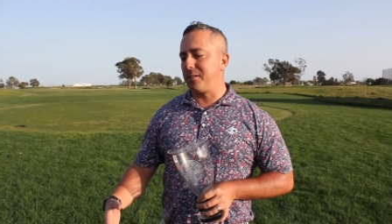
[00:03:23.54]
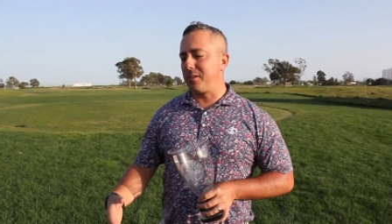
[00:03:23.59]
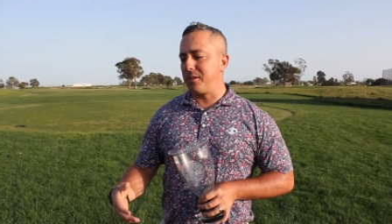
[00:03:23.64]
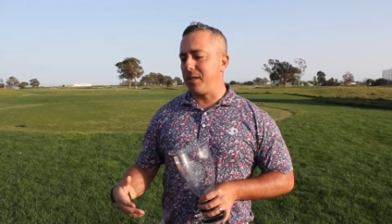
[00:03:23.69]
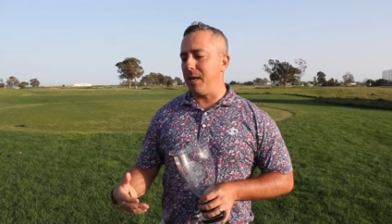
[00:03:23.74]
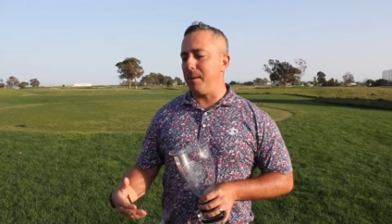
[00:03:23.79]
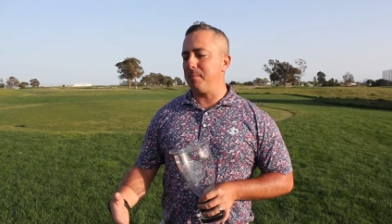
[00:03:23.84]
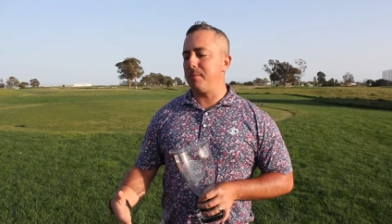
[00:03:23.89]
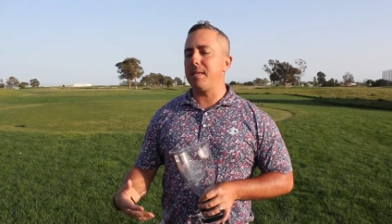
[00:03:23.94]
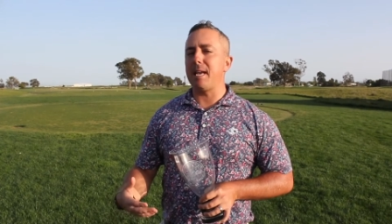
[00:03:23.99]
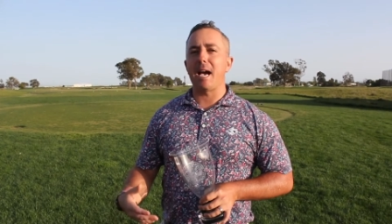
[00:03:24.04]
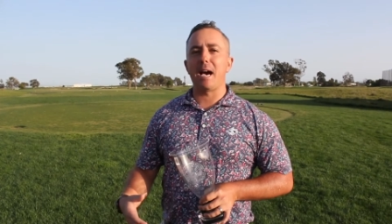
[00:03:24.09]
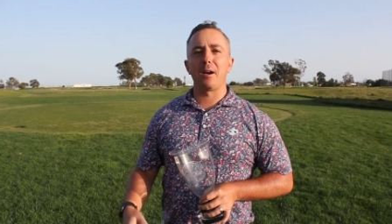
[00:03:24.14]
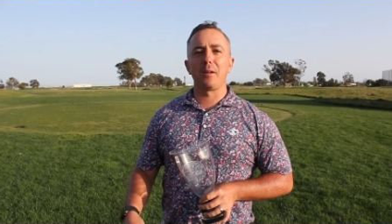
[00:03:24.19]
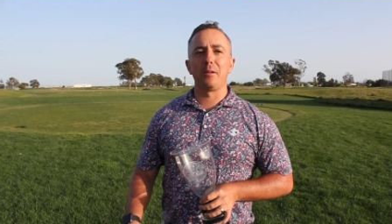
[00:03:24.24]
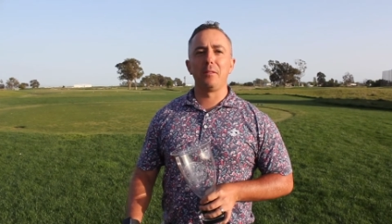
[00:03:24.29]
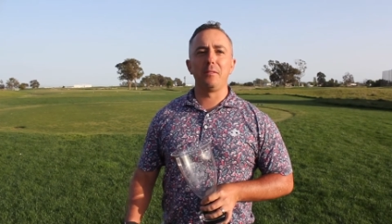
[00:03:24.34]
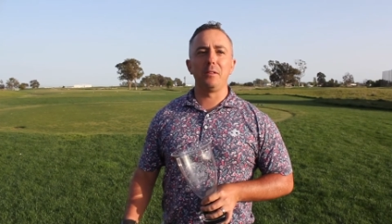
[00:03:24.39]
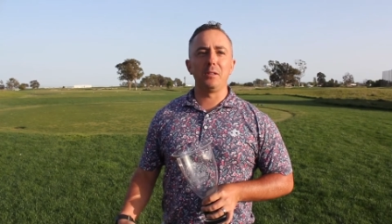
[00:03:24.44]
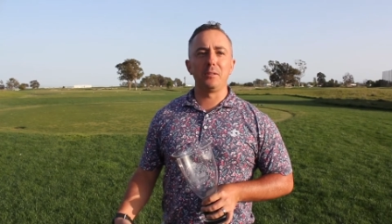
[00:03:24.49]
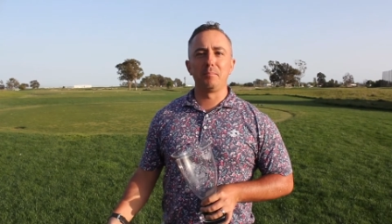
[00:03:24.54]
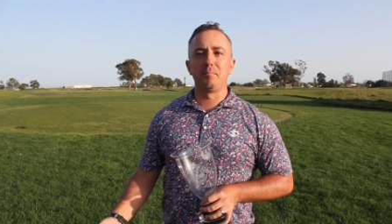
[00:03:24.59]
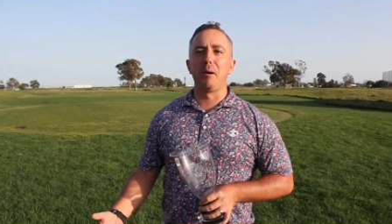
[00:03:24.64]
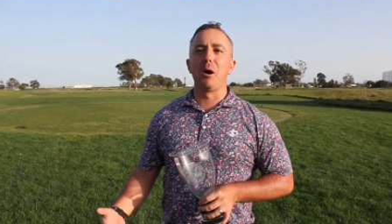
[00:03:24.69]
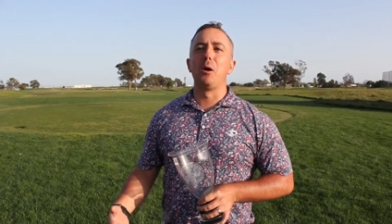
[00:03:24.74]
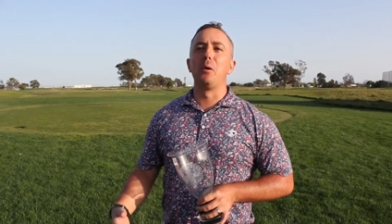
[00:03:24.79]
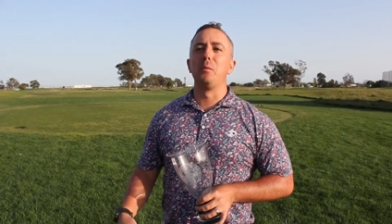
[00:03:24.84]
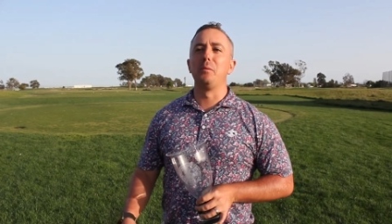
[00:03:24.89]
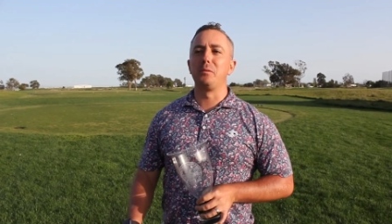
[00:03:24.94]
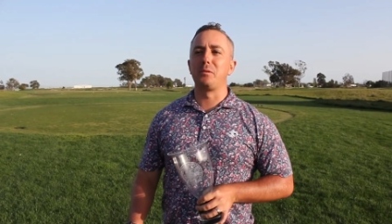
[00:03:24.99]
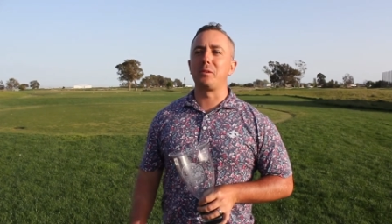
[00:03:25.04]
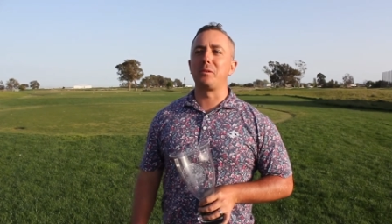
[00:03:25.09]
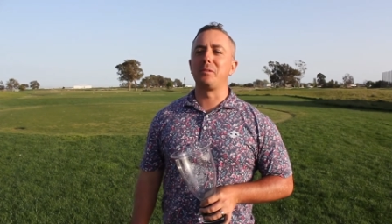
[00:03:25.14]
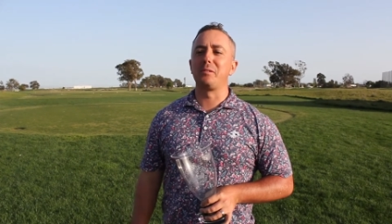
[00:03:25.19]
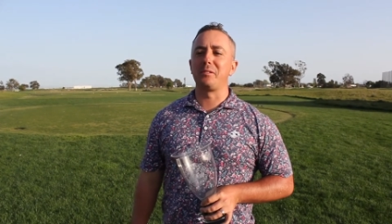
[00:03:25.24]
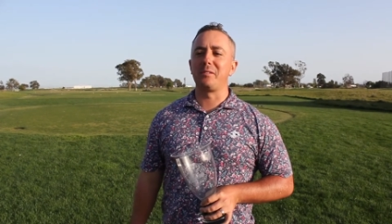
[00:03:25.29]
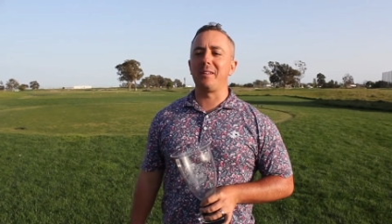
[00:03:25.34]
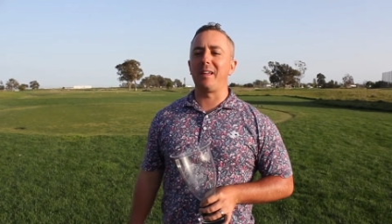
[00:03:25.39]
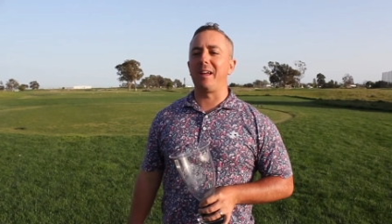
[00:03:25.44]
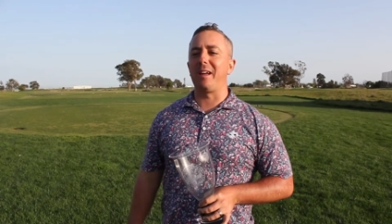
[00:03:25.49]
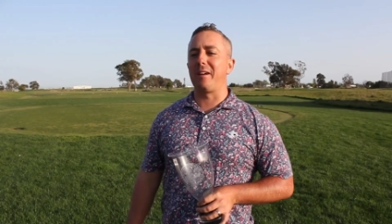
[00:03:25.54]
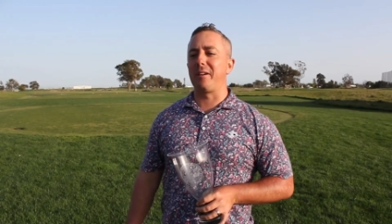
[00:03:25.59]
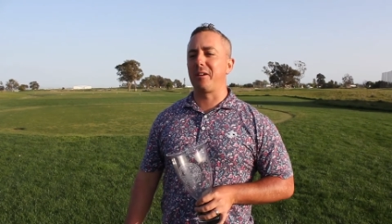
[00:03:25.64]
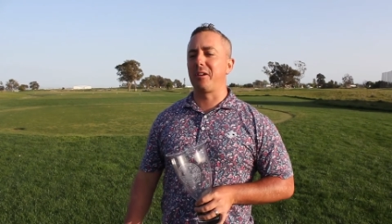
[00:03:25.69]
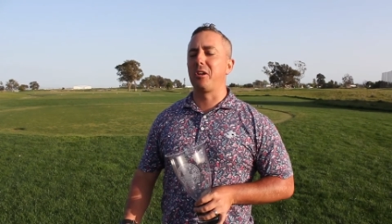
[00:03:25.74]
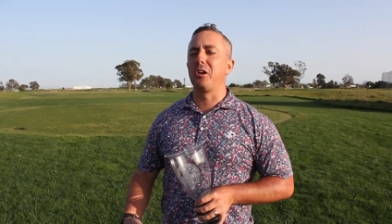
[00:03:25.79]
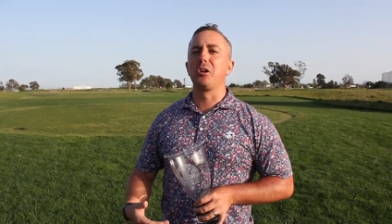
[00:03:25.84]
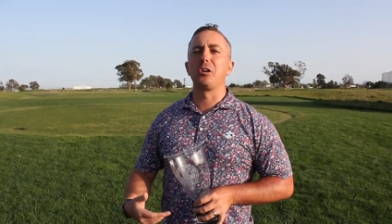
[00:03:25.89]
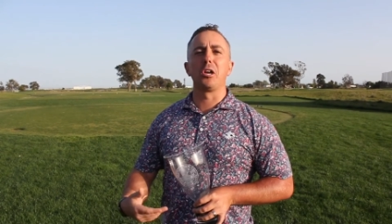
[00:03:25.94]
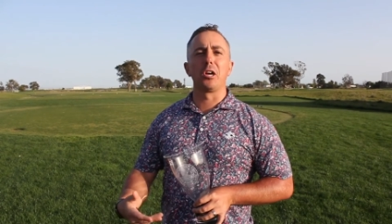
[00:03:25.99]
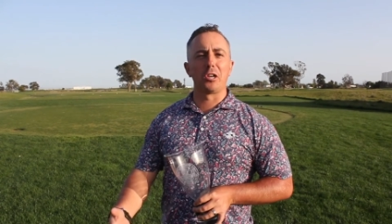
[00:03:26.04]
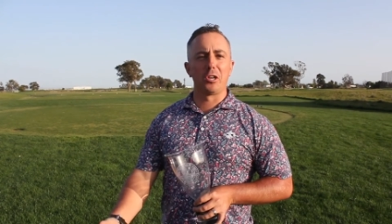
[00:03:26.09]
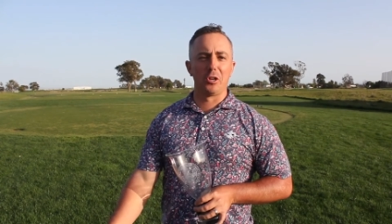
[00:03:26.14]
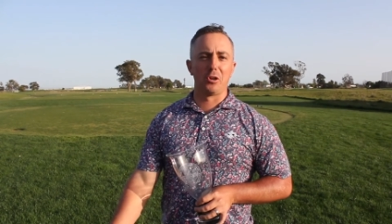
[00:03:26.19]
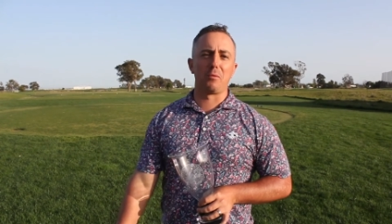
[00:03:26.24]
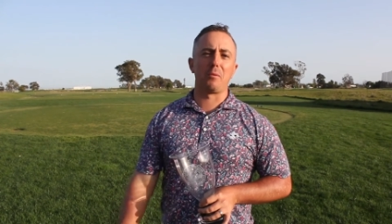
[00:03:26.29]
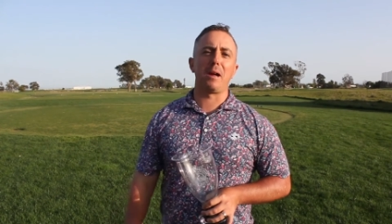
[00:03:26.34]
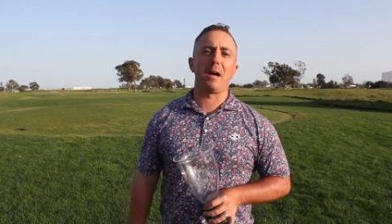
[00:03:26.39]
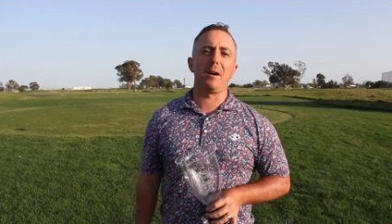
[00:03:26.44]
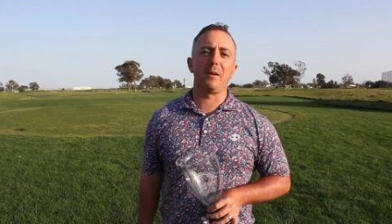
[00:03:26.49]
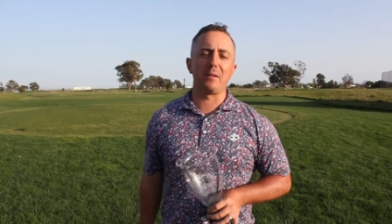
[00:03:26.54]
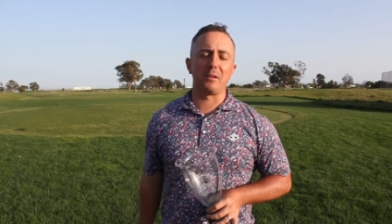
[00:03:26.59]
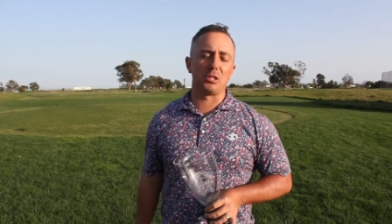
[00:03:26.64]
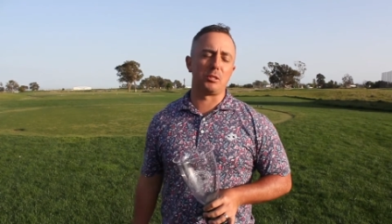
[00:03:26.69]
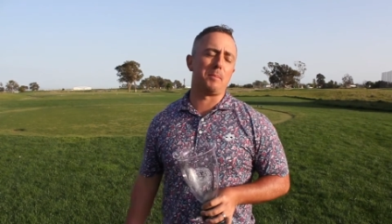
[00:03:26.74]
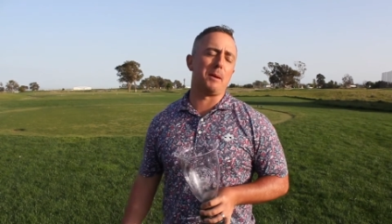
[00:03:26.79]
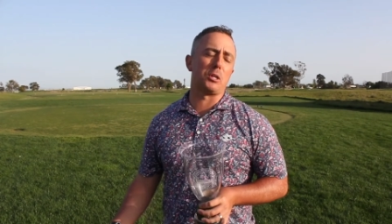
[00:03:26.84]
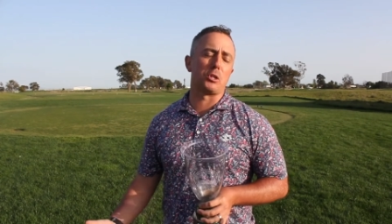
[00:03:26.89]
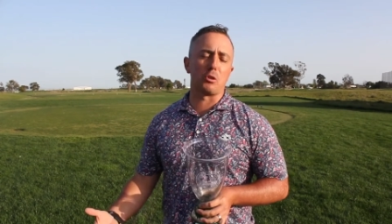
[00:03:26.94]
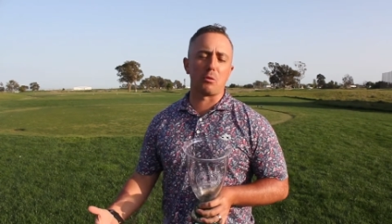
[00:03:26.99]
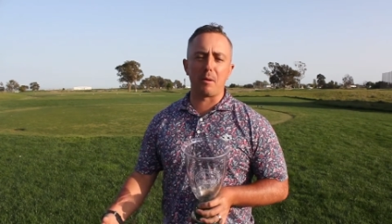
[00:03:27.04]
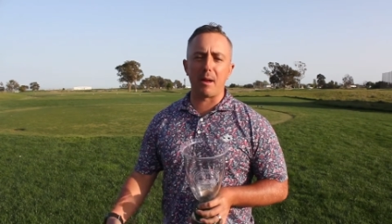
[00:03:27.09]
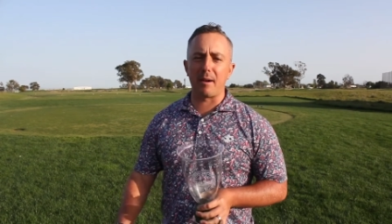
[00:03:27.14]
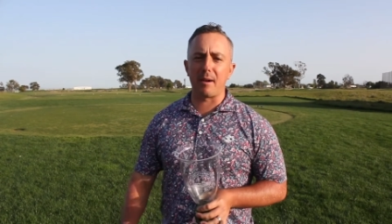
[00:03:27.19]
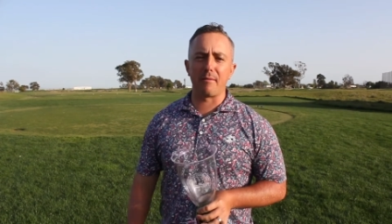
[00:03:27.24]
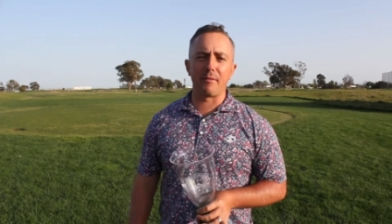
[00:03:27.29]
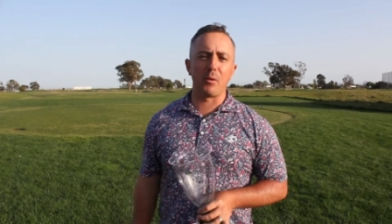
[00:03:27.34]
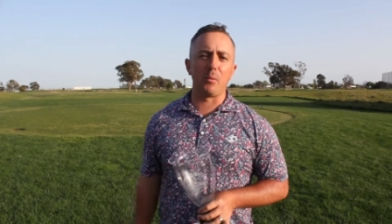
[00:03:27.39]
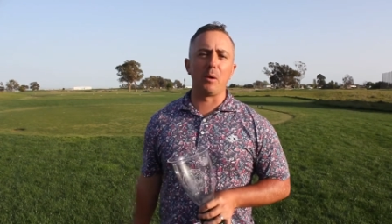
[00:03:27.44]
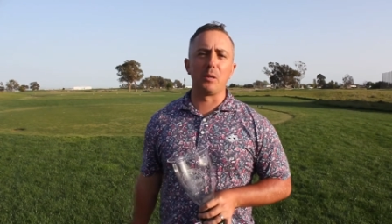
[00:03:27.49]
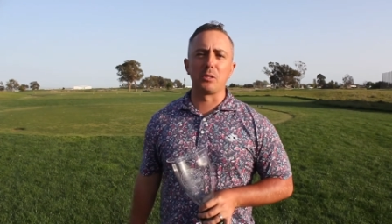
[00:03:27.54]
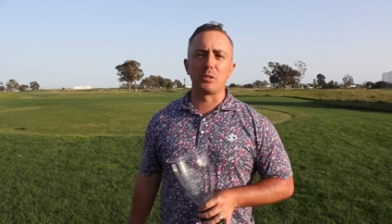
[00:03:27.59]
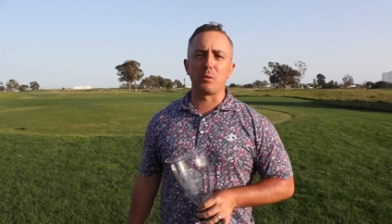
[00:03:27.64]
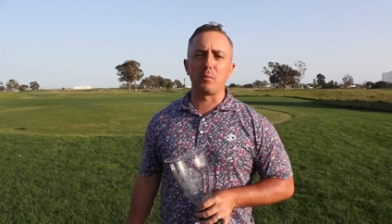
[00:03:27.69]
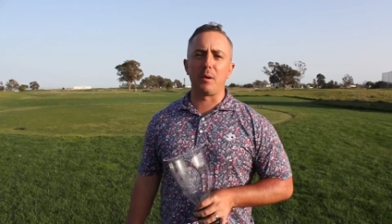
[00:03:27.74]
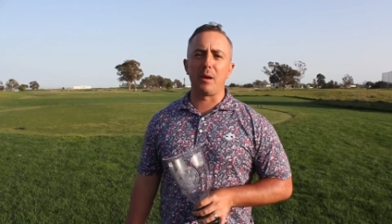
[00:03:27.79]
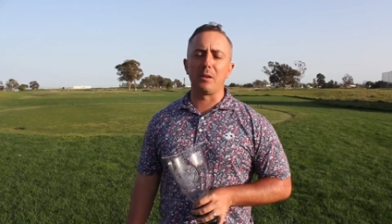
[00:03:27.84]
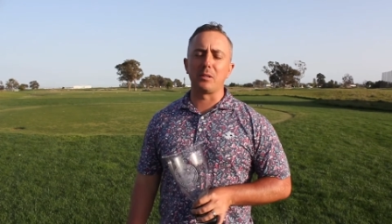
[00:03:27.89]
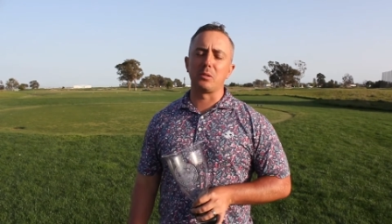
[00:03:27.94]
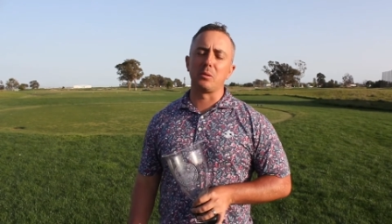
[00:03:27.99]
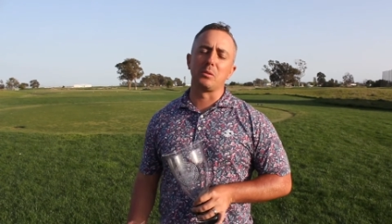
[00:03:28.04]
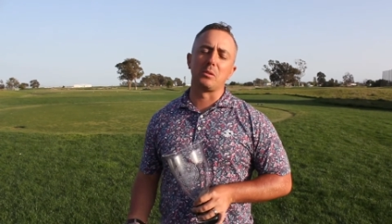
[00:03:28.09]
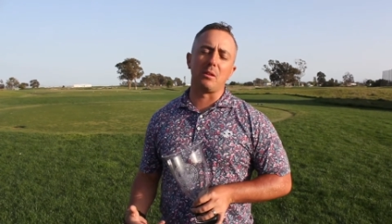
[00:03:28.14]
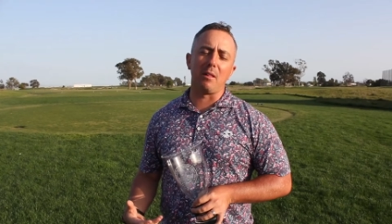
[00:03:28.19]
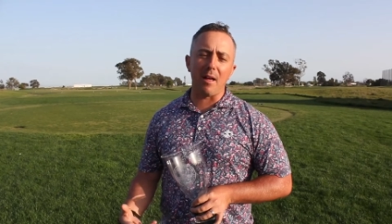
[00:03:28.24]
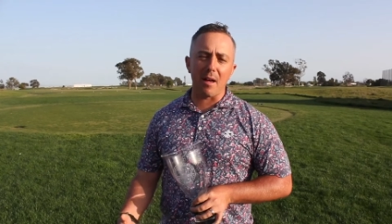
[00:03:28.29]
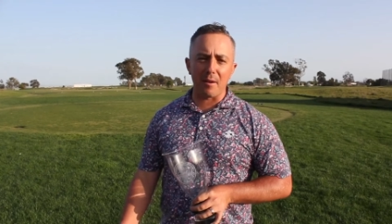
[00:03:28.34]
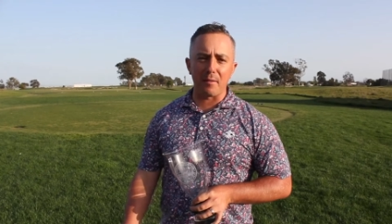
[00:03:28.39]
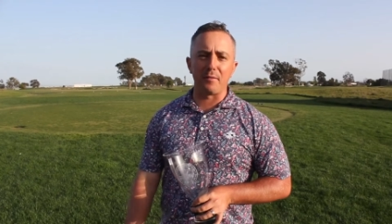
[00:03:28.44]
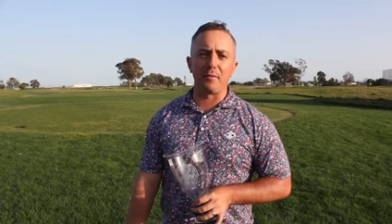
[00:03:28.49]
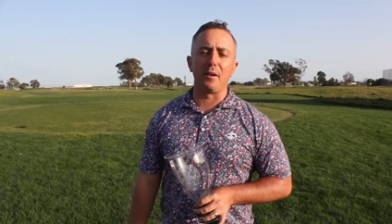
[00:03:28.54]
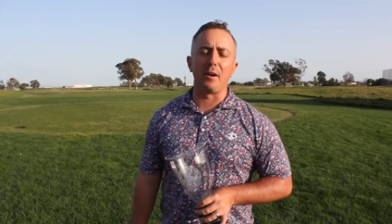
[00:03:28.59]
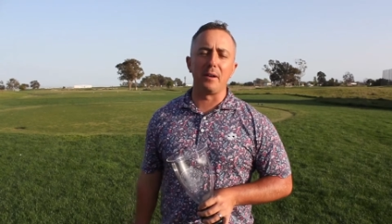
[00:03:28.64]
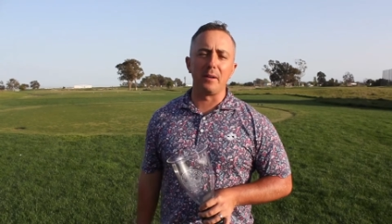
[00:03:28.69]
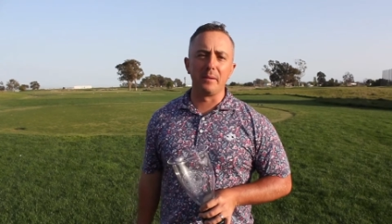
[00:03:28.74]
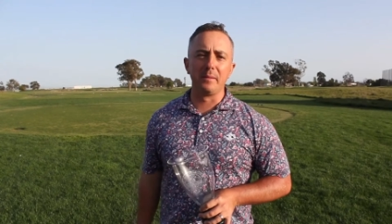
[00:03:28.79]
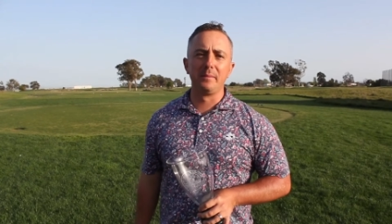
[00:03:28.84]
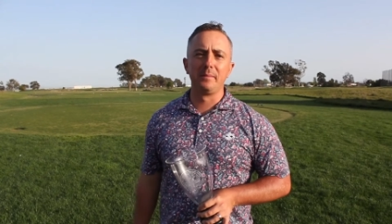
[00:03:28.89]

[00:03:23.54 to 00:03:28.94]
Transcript: deep down in these bones, there's a good, a good round, a special round every once in a while. So it's a lot of fun.